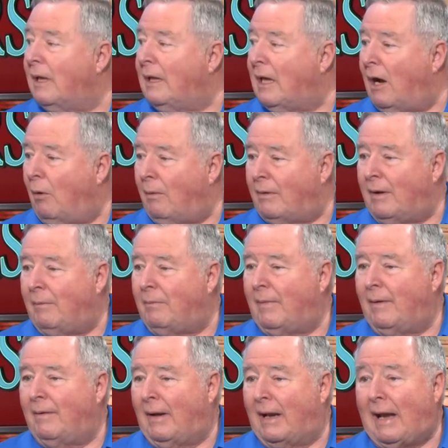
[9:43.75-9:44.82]
You know,
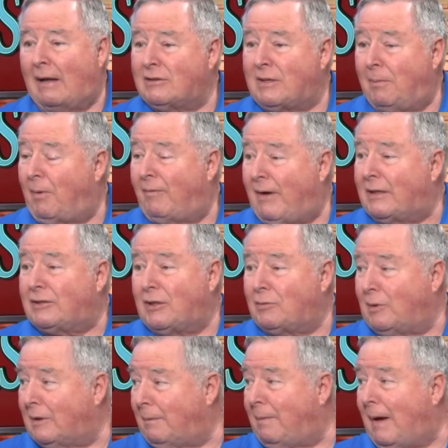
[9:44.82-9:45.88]
uh, an ounce of prevention is
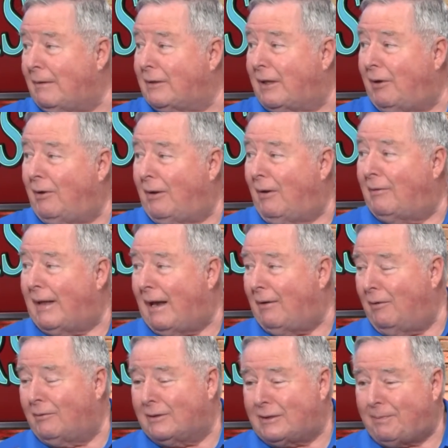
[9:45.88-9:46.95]
worth a pound of cure. that
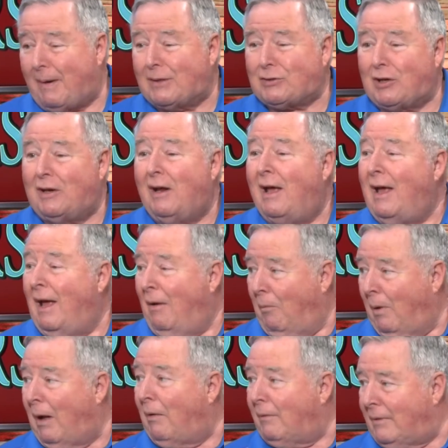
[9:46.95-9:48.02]
old expression.
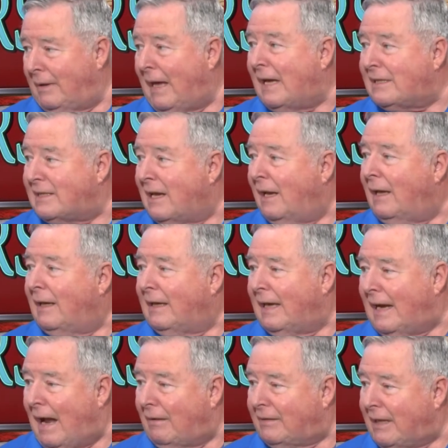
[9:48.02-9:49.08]
Well, yes,
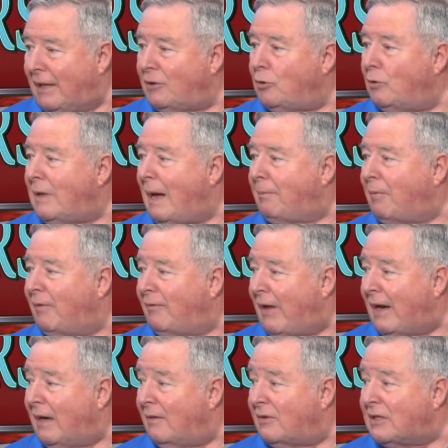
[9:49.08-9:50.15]
get out there, do that
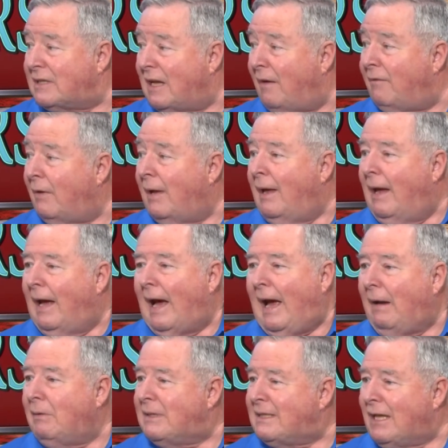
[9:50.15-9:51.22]
preventative stuff.
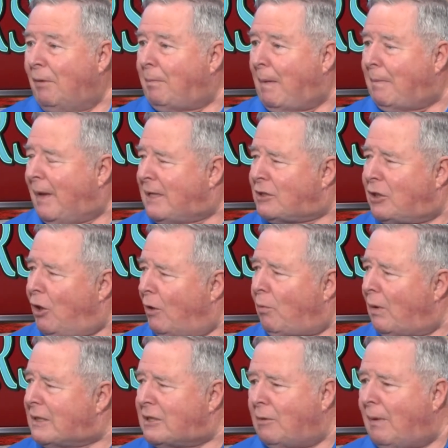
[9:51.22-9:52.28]
I always tell people it's good
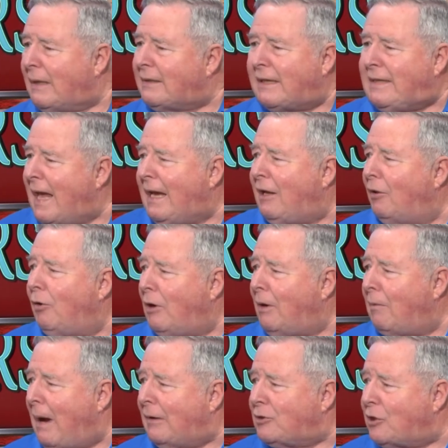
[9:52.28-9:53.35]
once in a while to take a look
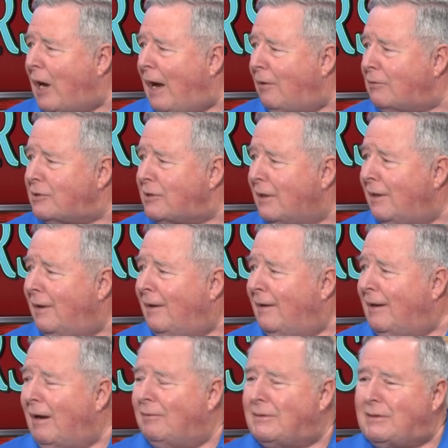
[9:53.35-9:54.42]
around your house.
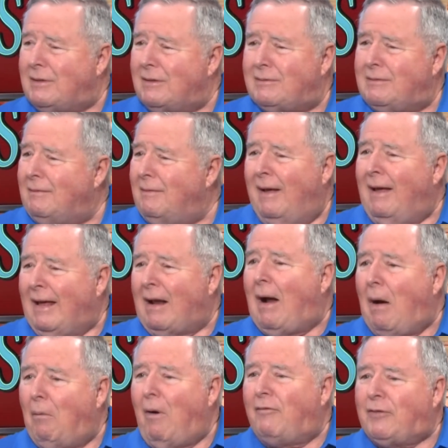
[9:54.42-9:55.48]
You know, to, you know
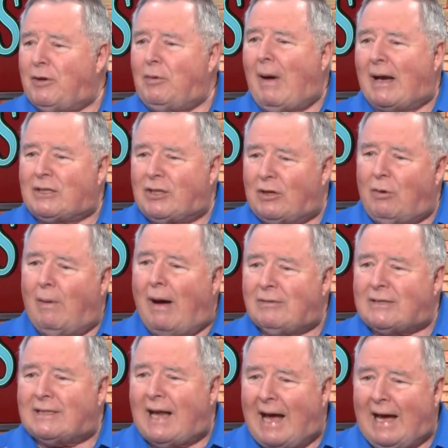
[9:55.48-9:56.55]
how often do you actually go
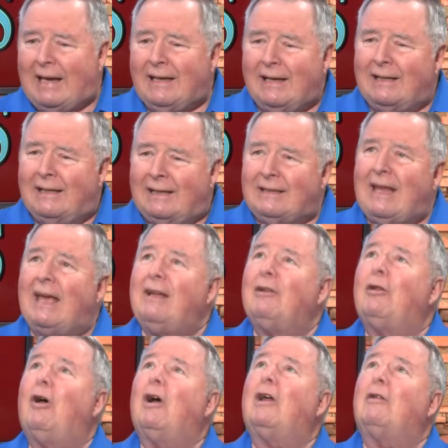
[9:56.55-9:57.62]
outside, take a
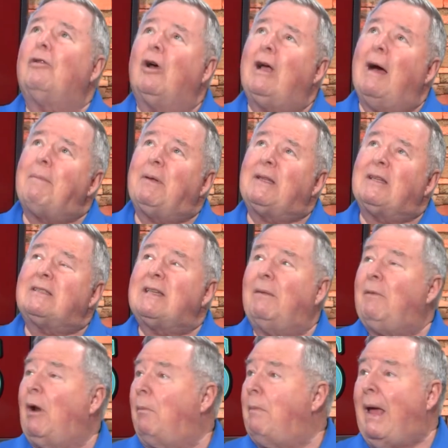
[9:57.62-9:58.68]
look, look up at the
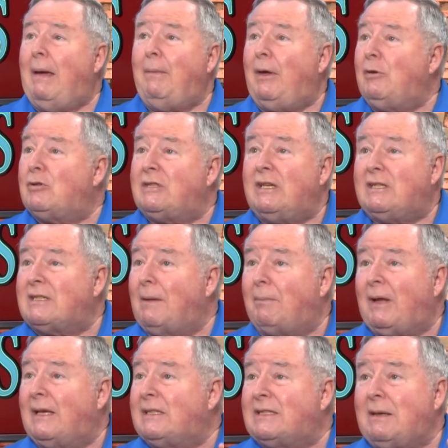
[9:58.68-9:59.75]
you know maybe you see
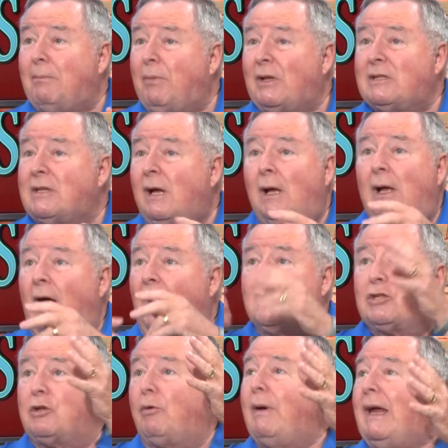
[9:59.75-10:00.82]
something as simple as a
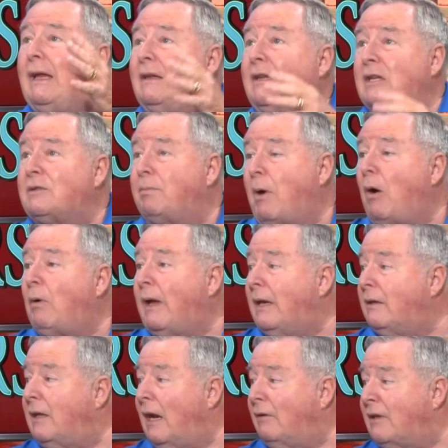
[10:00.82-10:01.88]
screen that's
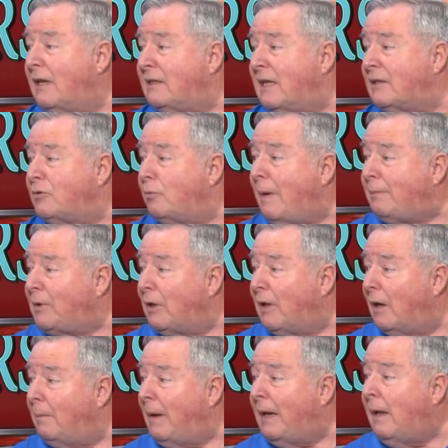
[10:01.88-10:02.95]
broken, you know that, that's ripped a
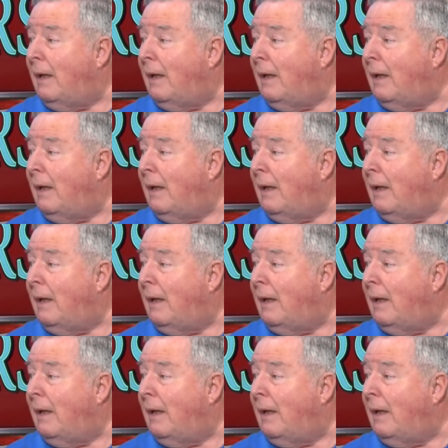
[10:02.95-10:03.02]
little bit